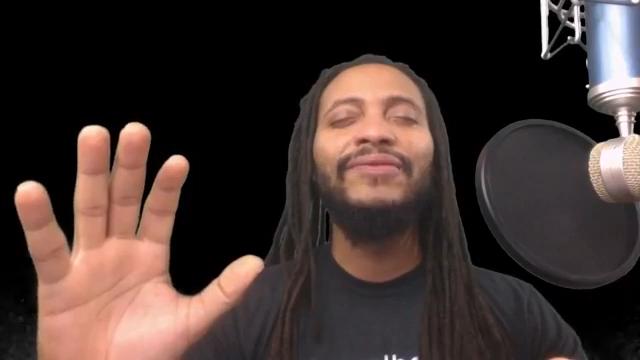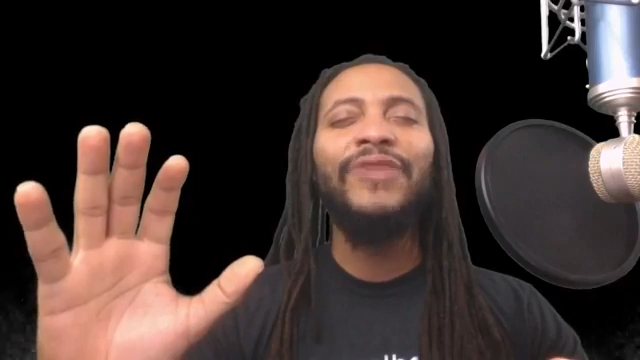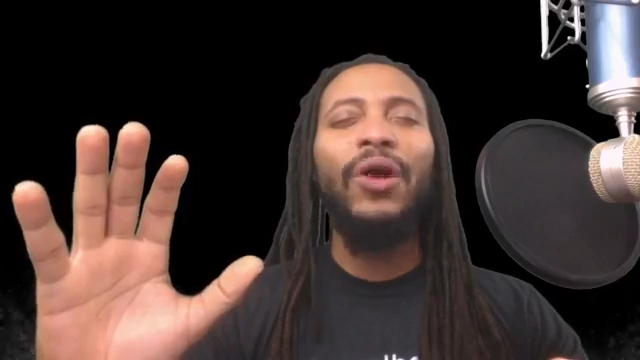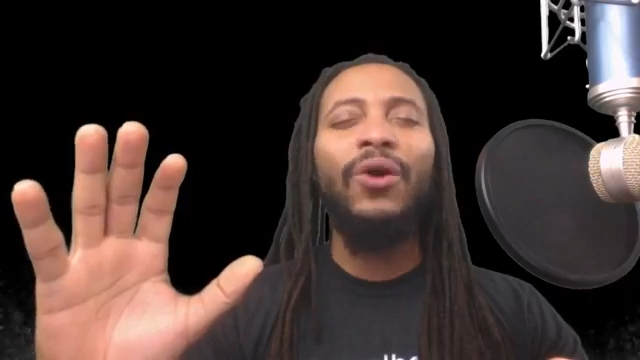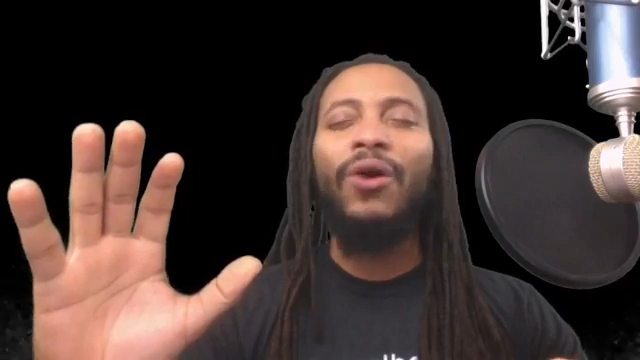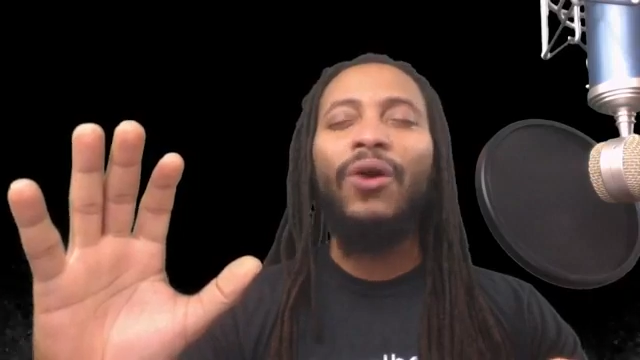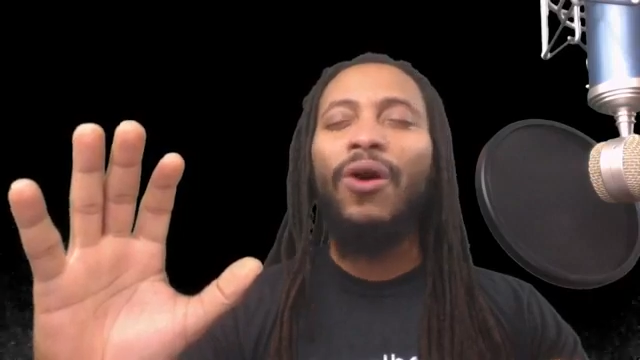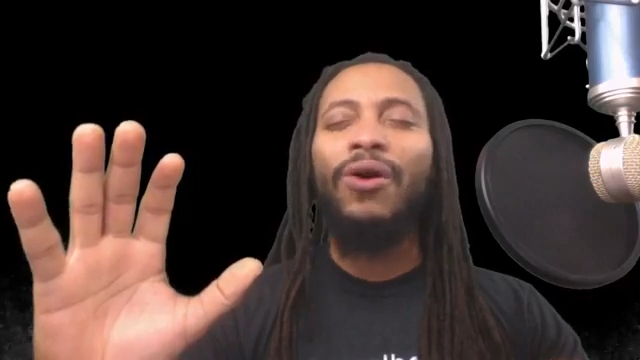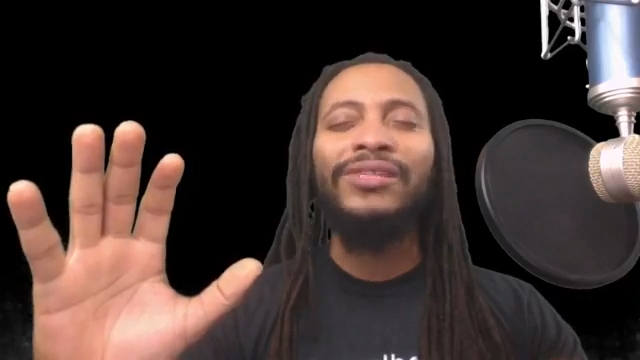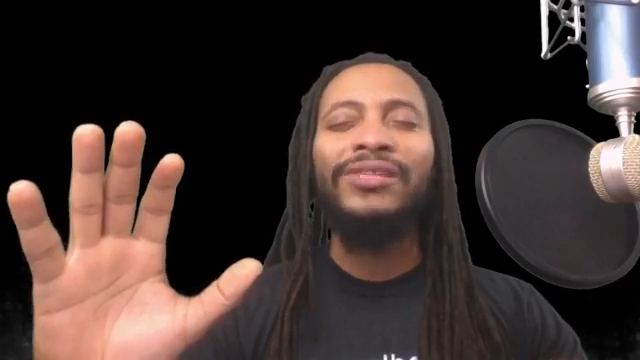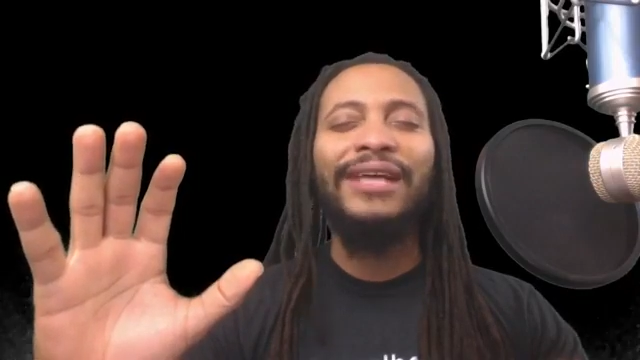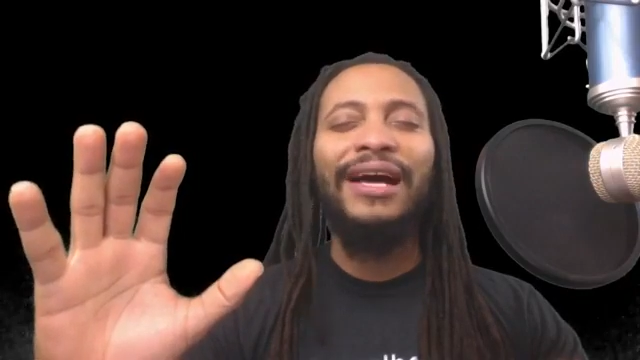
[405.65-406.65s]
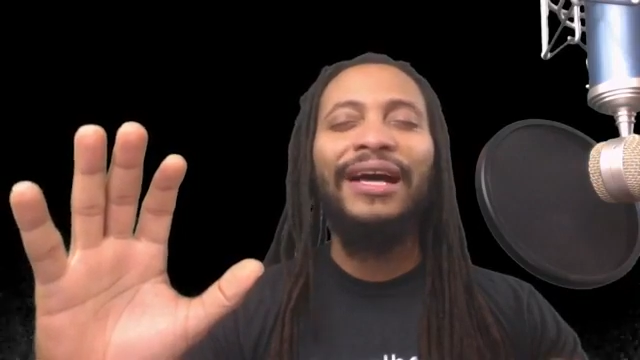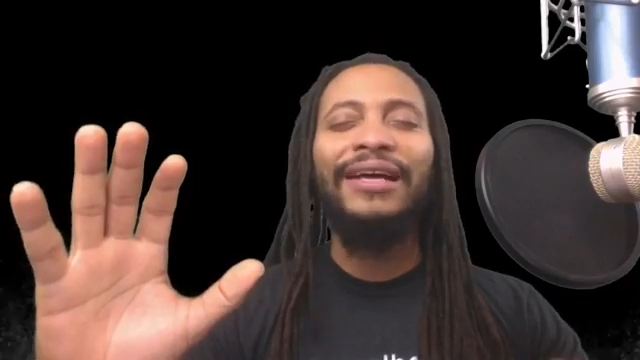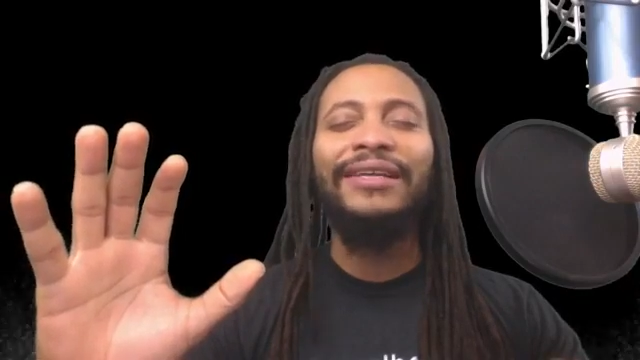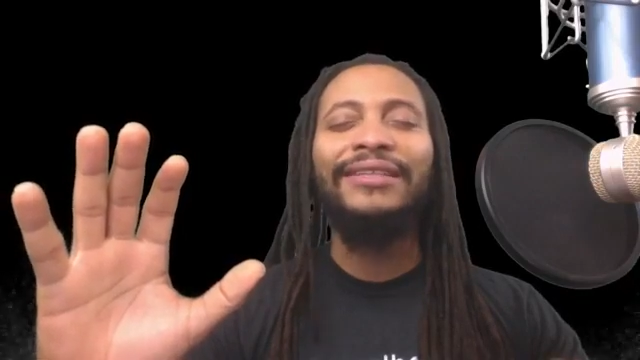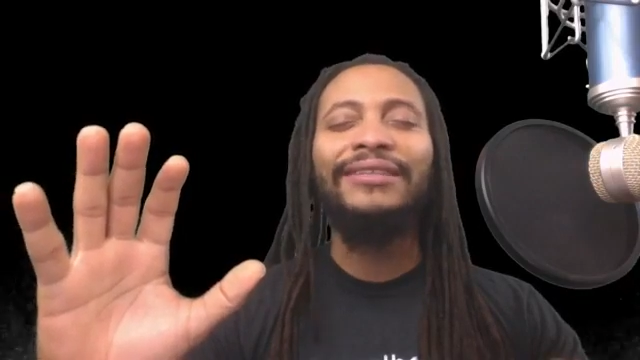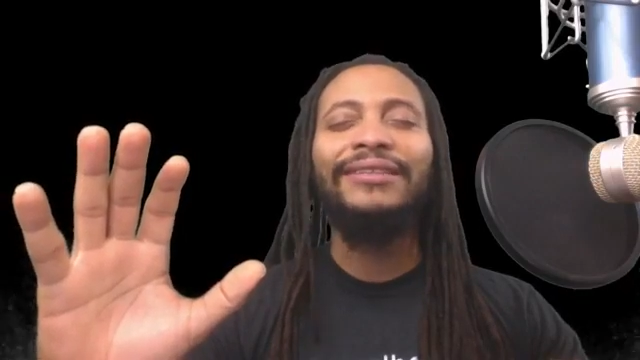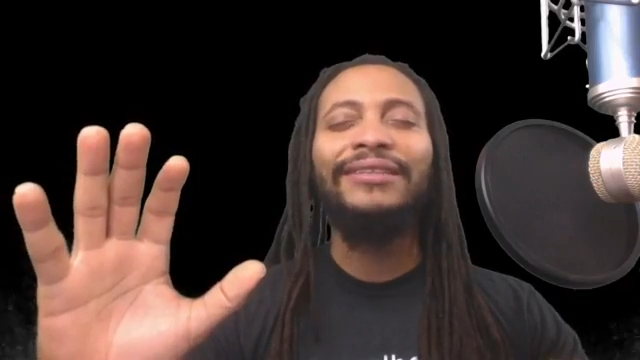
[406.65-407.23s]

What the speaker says: on all sides